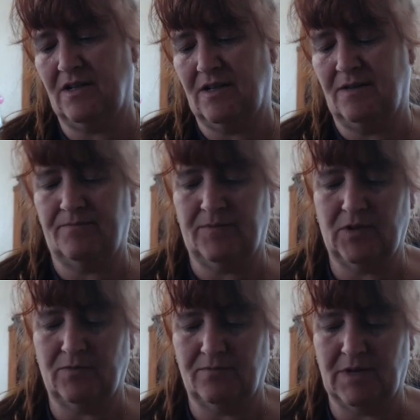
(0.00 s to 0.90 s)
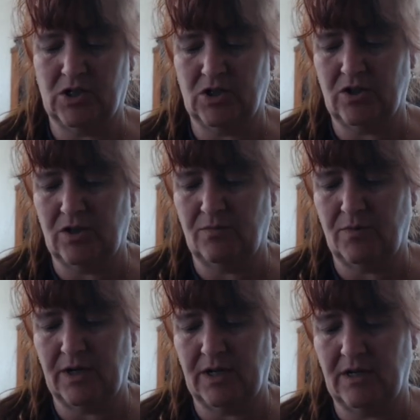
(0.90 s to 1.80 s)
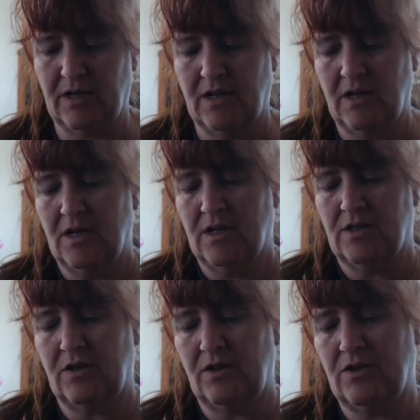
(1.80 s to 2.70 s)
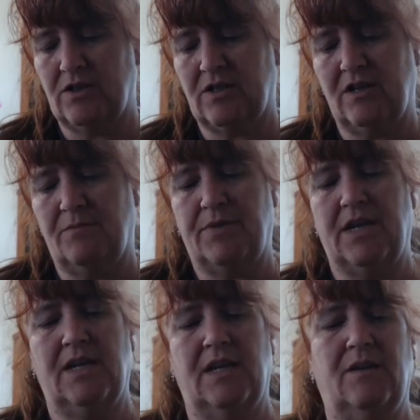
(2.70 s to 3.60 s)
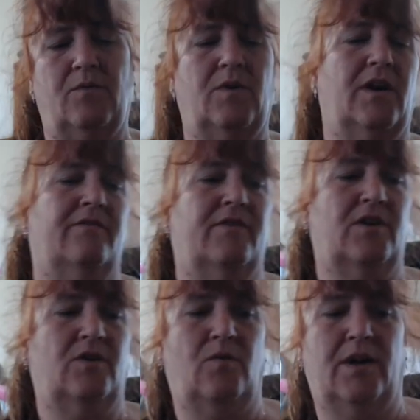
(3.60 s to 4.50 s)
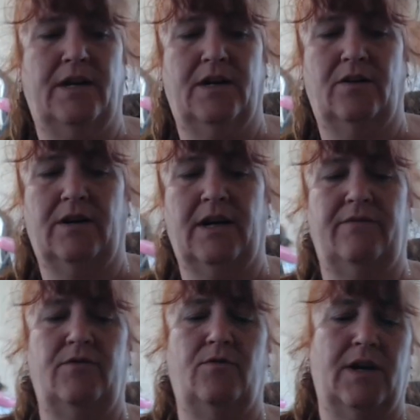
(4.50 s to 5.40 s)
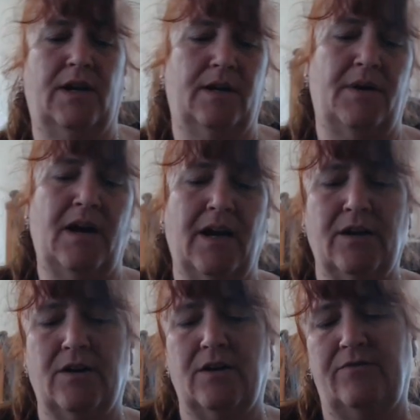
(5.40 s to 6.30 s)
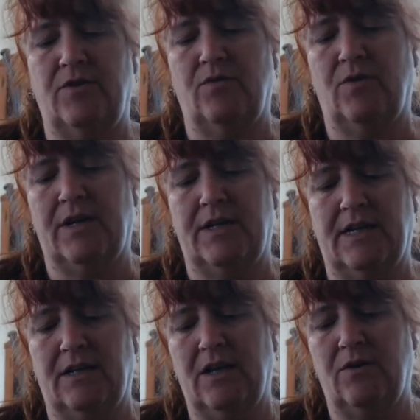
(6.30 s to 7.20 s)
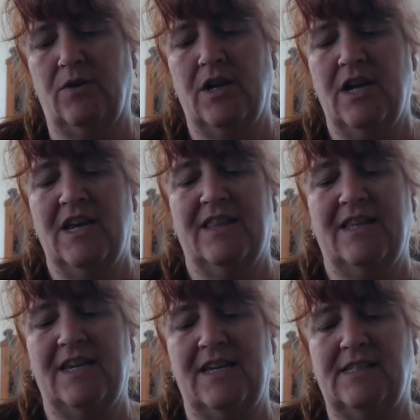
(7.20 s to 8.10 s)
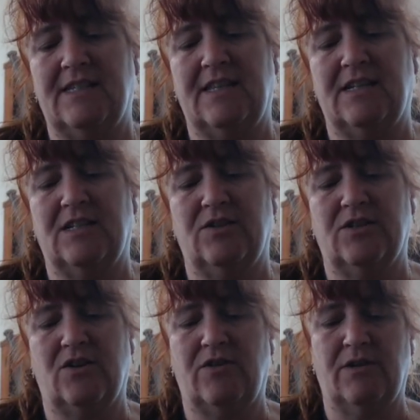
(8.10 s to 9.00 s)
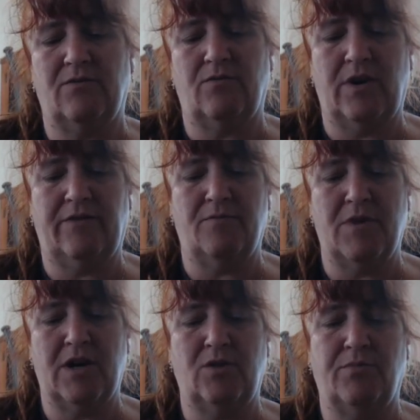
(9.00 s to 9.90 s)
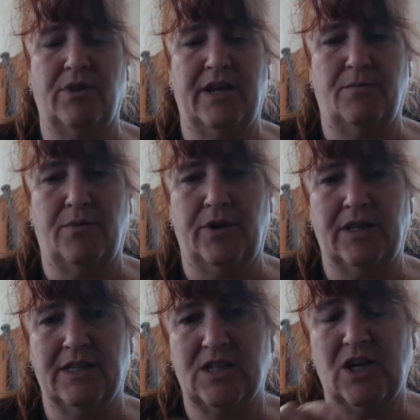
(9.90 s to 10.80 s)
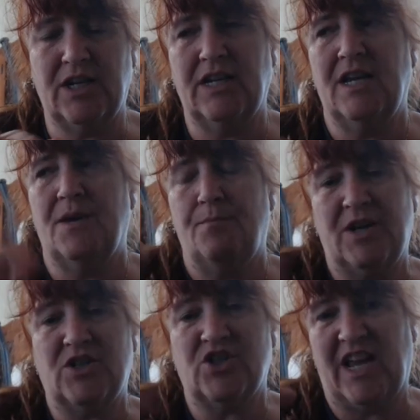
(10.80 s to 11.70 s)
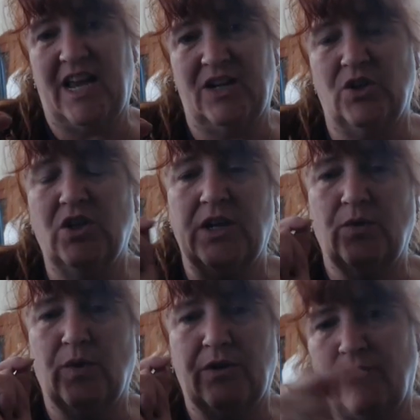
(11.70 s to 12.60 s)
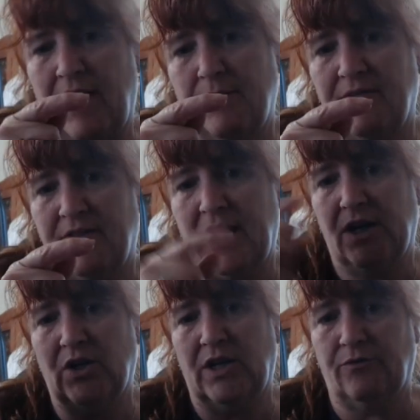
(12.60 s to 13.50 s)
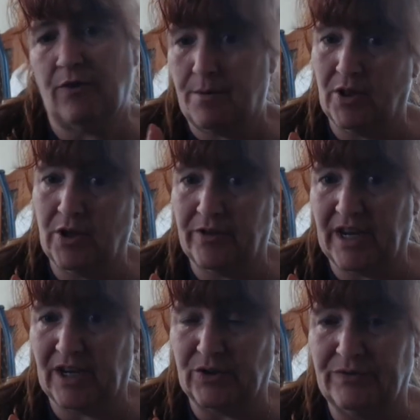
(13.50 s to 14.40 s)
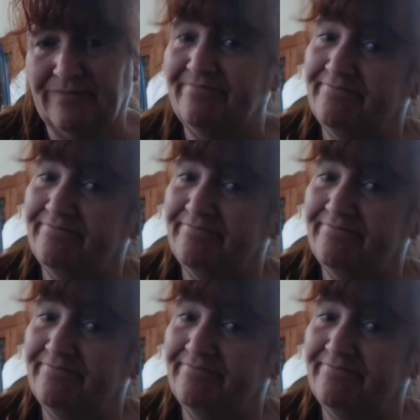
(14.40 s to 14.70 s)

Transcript: Um, so make sure that you put it. So you're just going to pin it wherever you want it. Okay. If you want it up higher, if you want it down lower, the easiest thing to do is go get whatever mug you plan on putting this on, measure the handle, and you want it right above the handle and right below the handle.